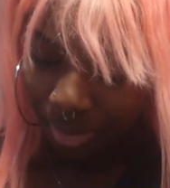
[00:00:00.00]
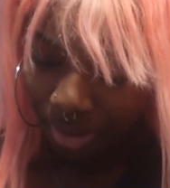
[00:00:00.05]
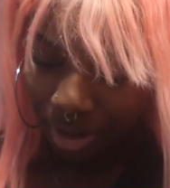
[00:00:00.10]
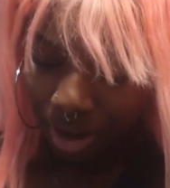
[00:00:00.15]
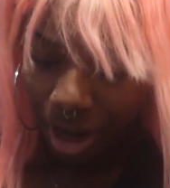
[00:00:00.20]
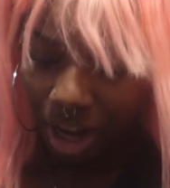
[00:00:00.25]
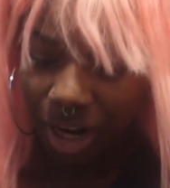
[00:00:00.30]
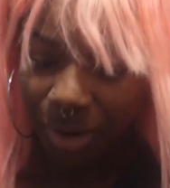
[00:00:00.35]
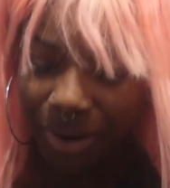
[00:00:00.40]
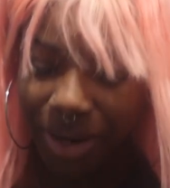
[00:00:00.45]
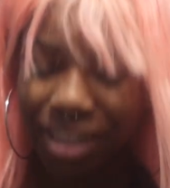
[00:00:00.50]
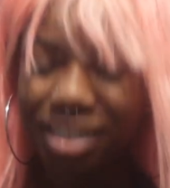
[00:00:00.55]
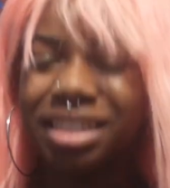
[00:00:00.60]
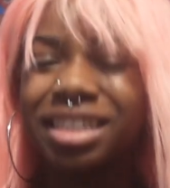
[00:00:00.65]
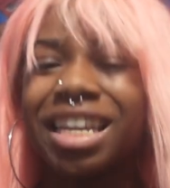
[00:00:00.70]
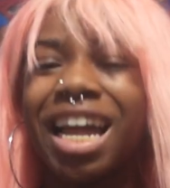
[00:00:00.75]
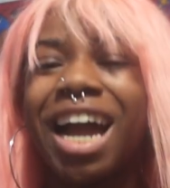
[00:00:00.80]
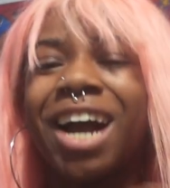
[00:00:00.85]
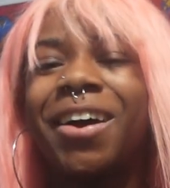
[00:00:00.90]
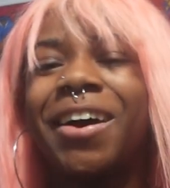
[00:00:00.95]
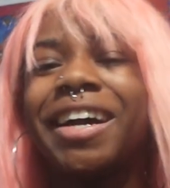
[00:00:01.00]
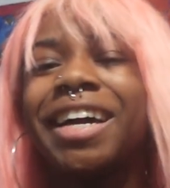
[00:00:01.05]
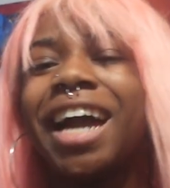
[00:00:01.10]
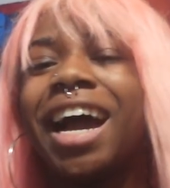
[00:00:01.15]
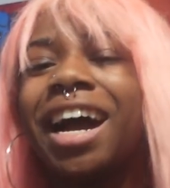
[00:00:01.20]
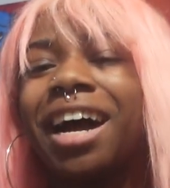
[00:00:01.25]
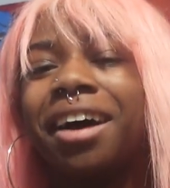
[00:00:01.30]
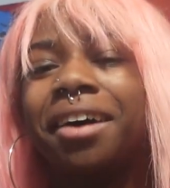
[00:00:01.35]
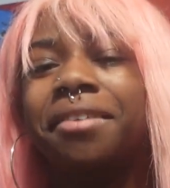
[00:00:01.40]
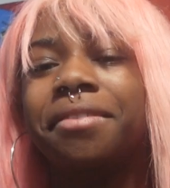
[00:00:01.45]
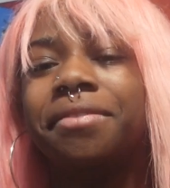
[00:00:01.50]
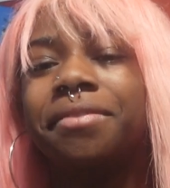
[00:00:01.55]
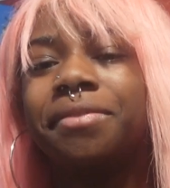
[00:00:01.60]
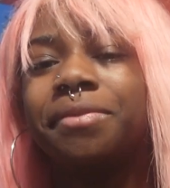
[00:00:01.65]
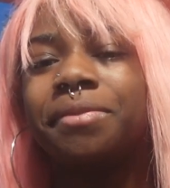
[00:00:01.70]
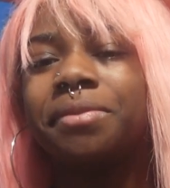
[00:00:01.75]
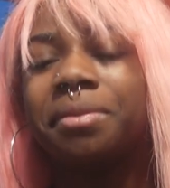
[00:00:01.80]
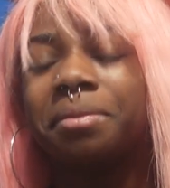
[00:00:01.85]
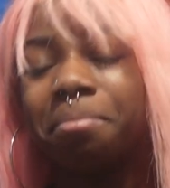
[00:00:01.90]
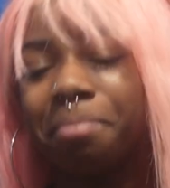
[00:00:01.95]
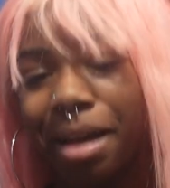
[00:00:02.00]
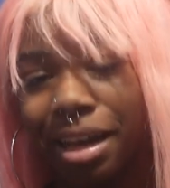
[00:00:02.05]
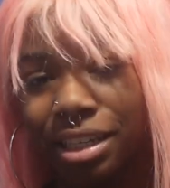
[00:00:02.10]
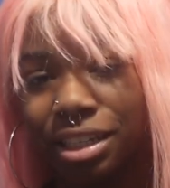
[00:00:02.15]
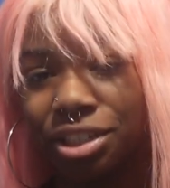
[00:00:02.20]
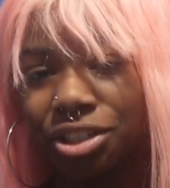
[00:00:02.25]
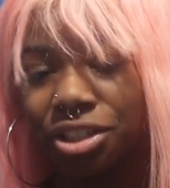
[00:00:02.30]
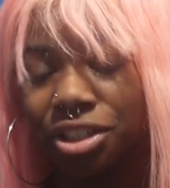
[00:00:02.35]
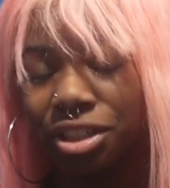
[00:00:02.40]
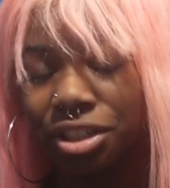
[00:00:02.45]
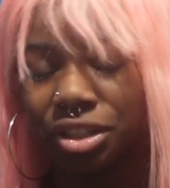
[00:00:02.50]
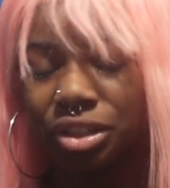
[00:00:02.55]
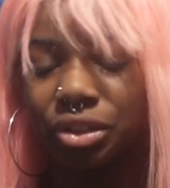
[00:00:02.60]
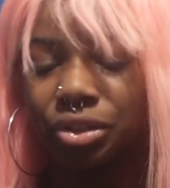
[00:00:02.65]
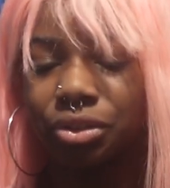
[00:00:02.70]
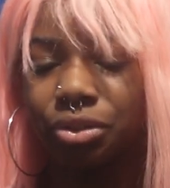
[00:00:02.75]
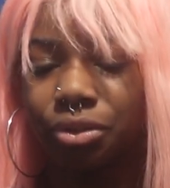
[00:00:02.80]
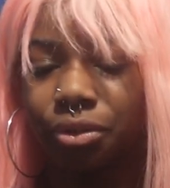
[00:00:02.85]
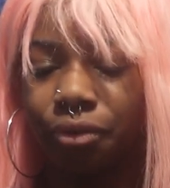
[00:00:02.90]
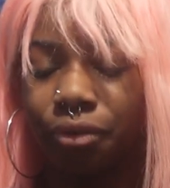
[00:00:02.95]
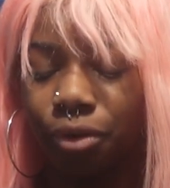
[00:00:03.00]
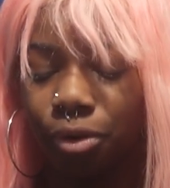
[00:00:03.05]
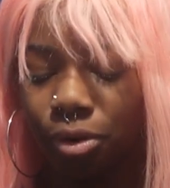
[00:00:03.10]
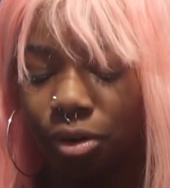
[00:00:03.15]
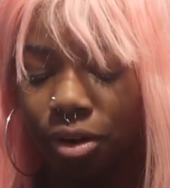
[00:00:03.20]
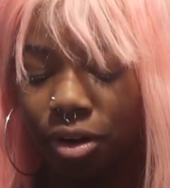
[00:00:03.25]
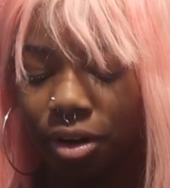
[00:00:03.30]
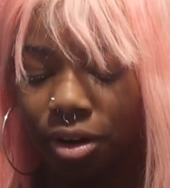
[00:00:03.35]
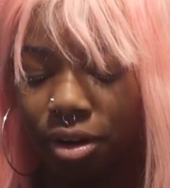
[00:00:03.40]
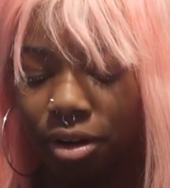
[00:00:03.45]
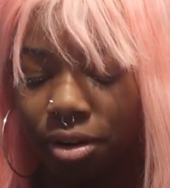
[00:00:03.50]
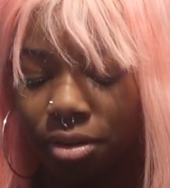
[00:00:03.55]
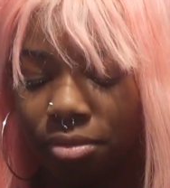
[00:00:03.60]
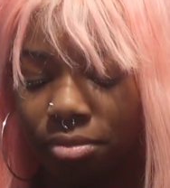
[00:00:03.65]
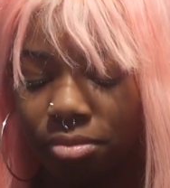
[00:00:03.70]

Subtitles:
Anyways, now I have messages for